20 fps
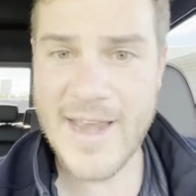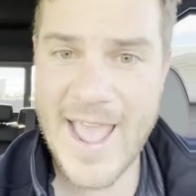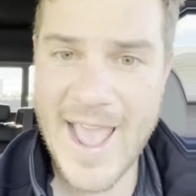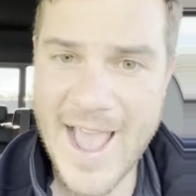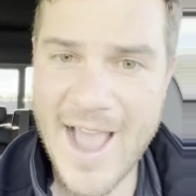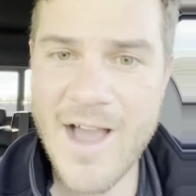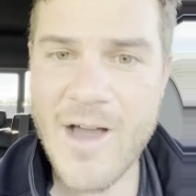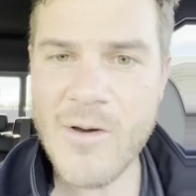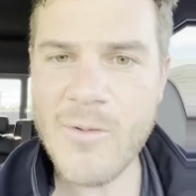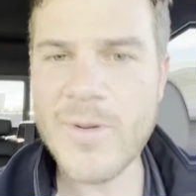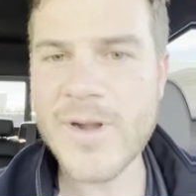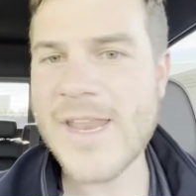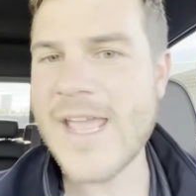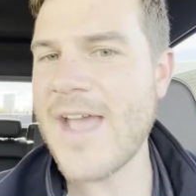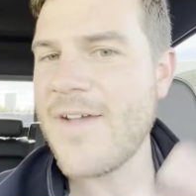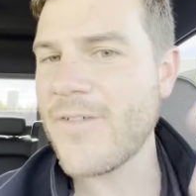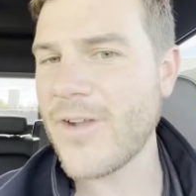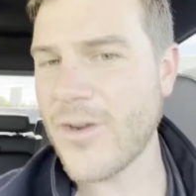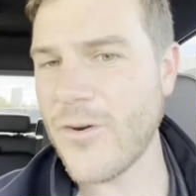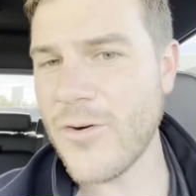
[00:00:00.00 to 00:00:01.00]
Now, when
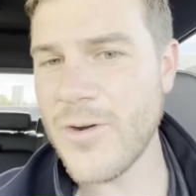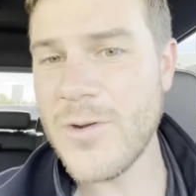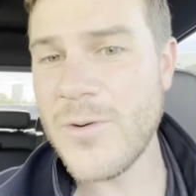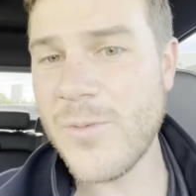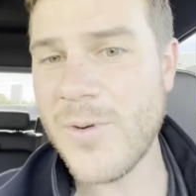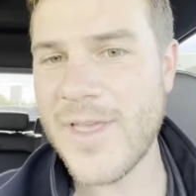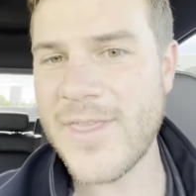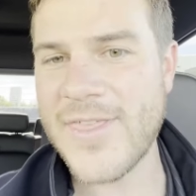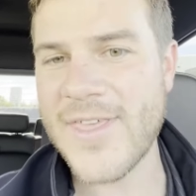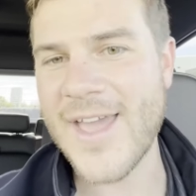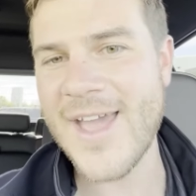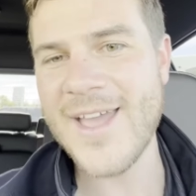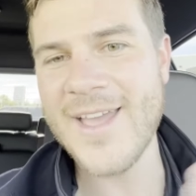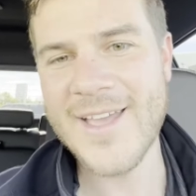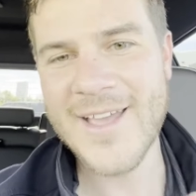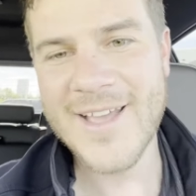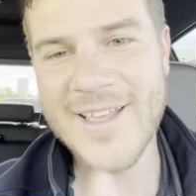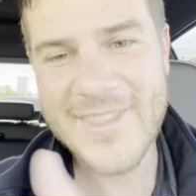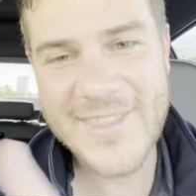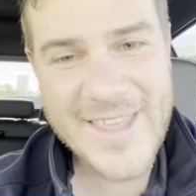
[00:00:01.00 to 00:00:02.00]
you have a crew with you,
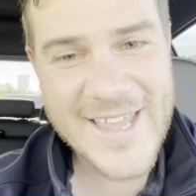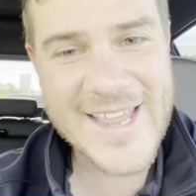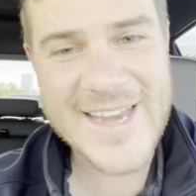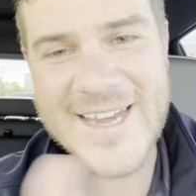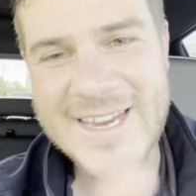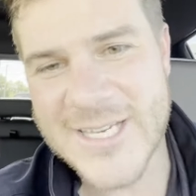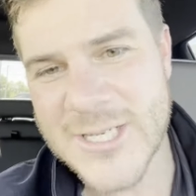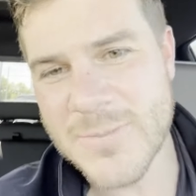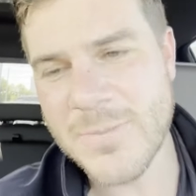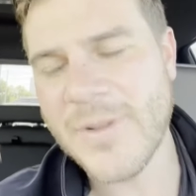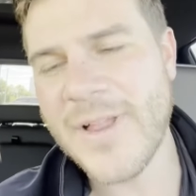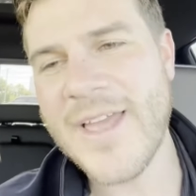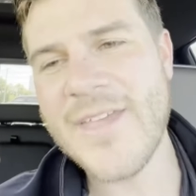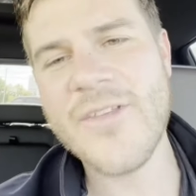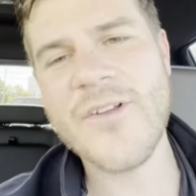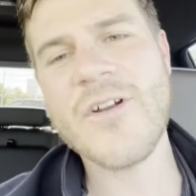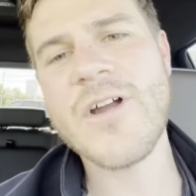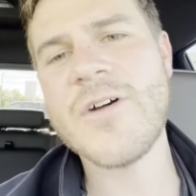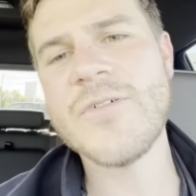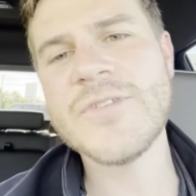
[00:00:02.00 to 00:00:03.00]
they can each
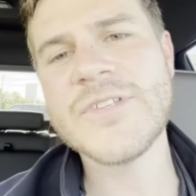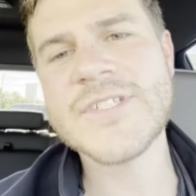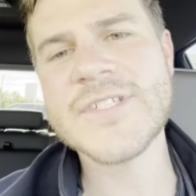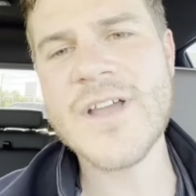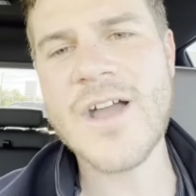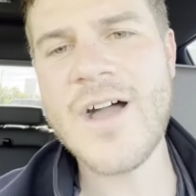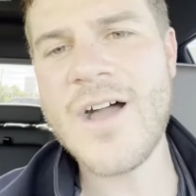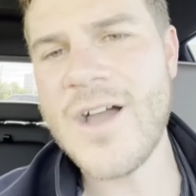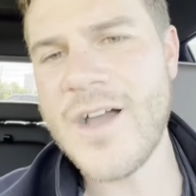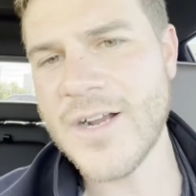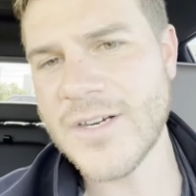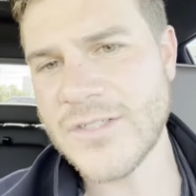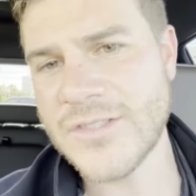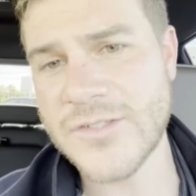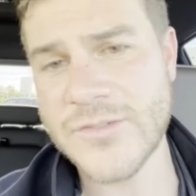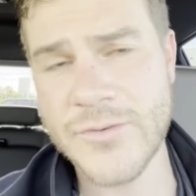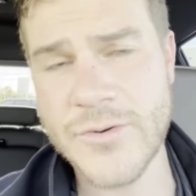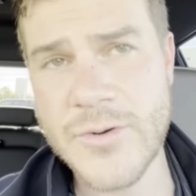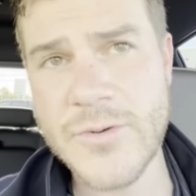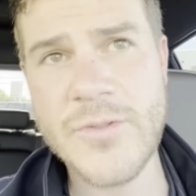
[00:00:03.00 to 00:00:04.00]
play their own
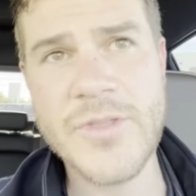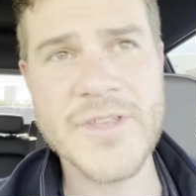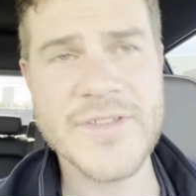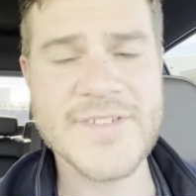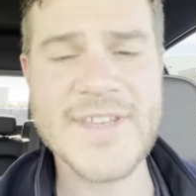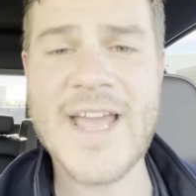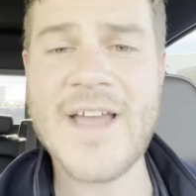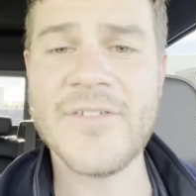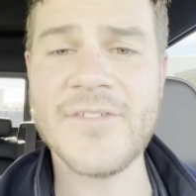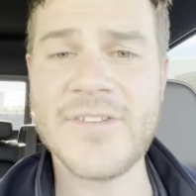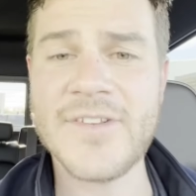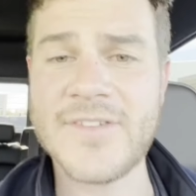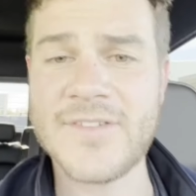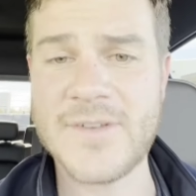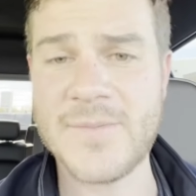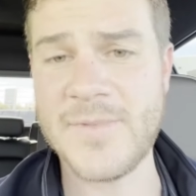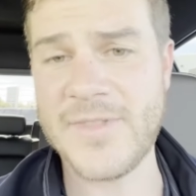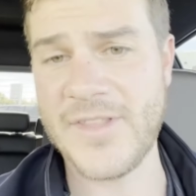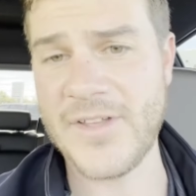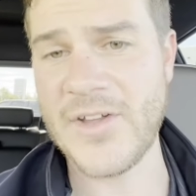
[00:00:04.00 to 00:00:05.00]
songs through the sound
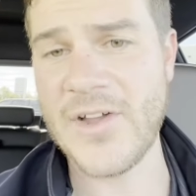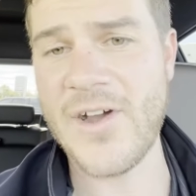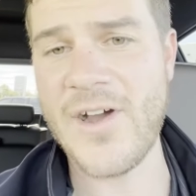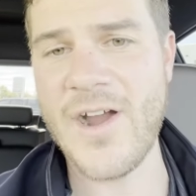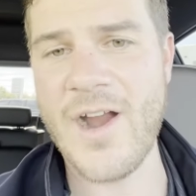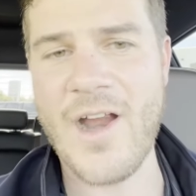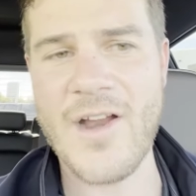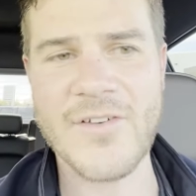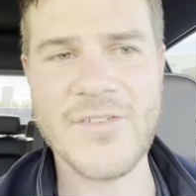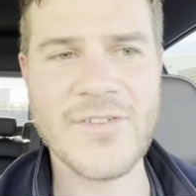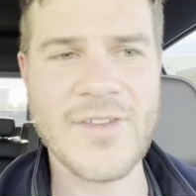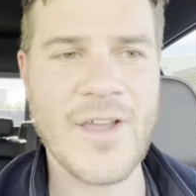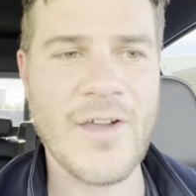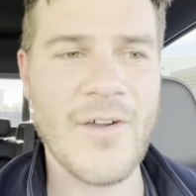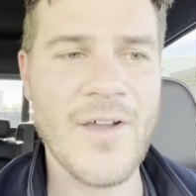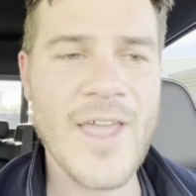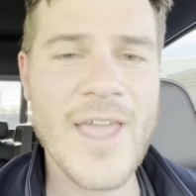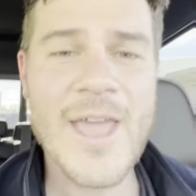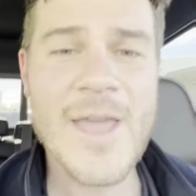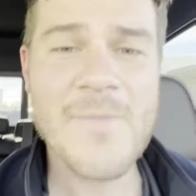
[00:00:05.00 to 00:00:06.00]
system in the car.
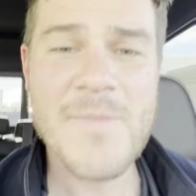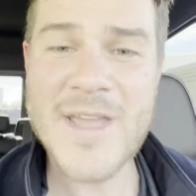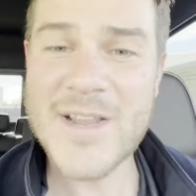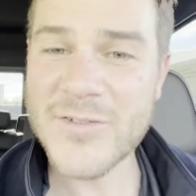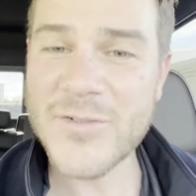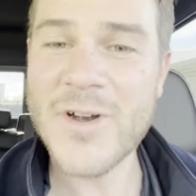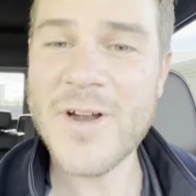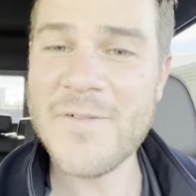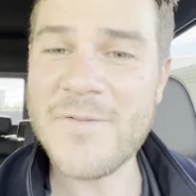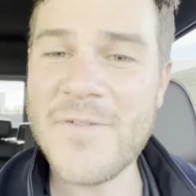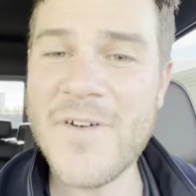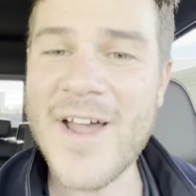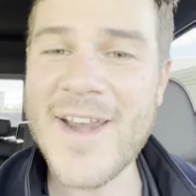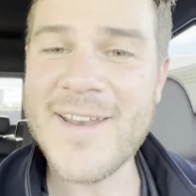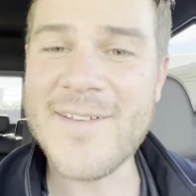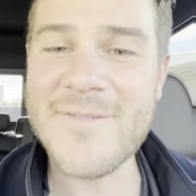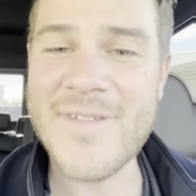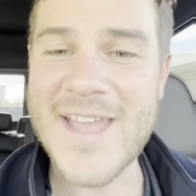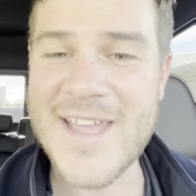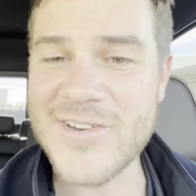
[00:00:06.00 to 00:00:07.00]
So it makes for a
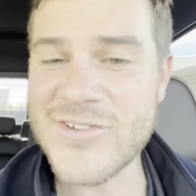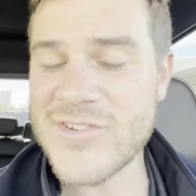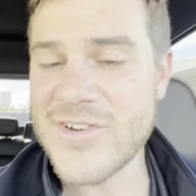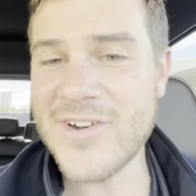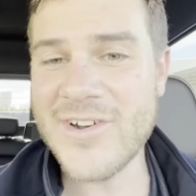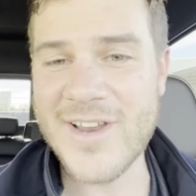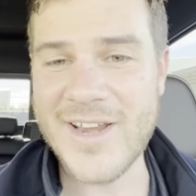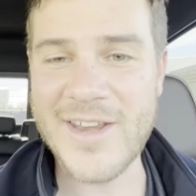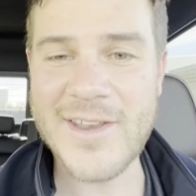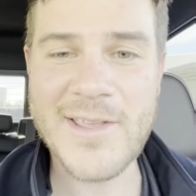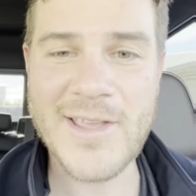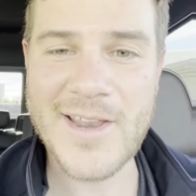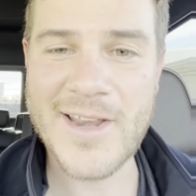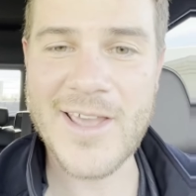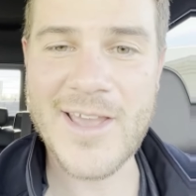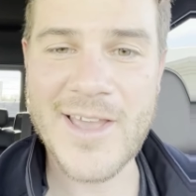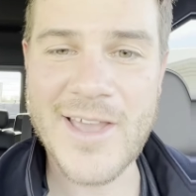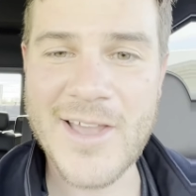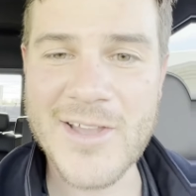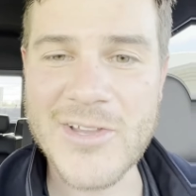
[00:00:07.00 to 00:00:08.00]
fun adventure and,
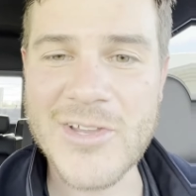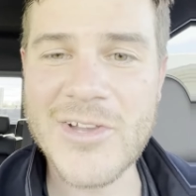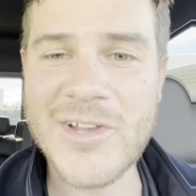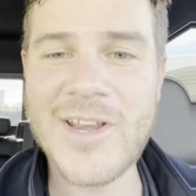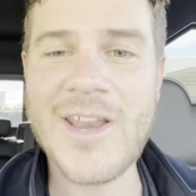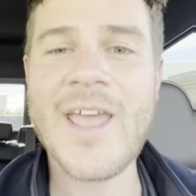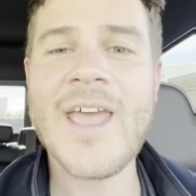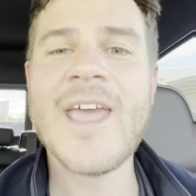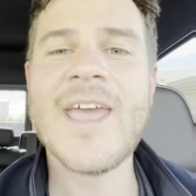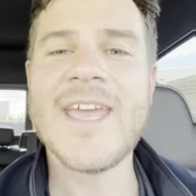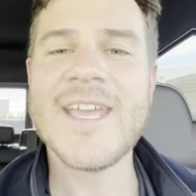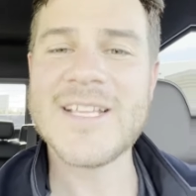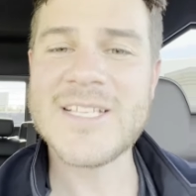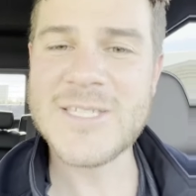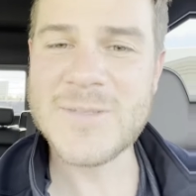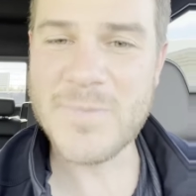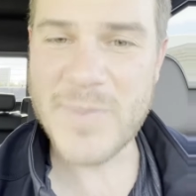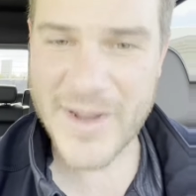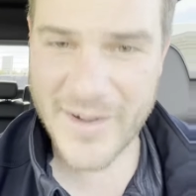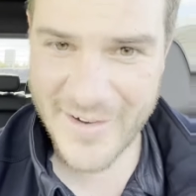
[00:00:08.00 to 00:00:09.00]
and a, a good
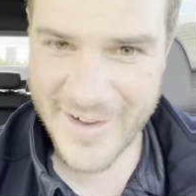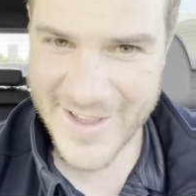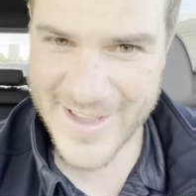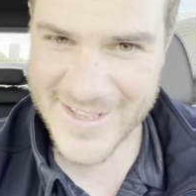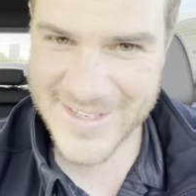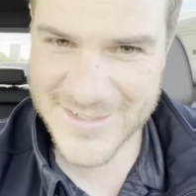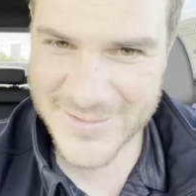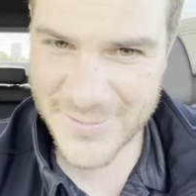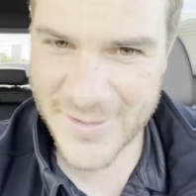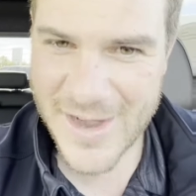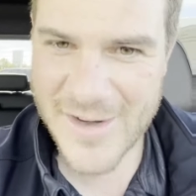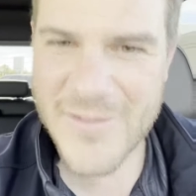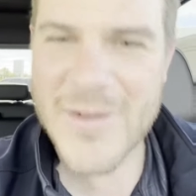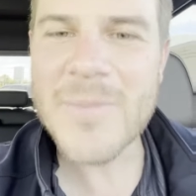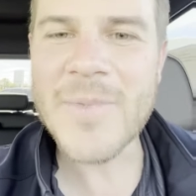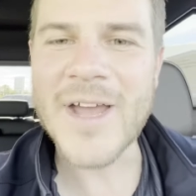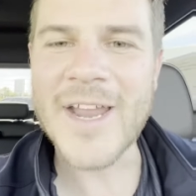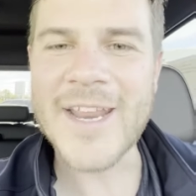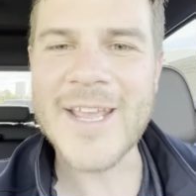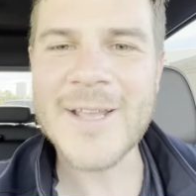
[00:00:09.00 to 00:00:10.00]
experience for
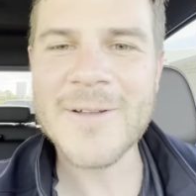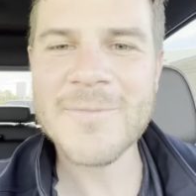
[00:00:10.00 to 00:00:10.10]
everybody.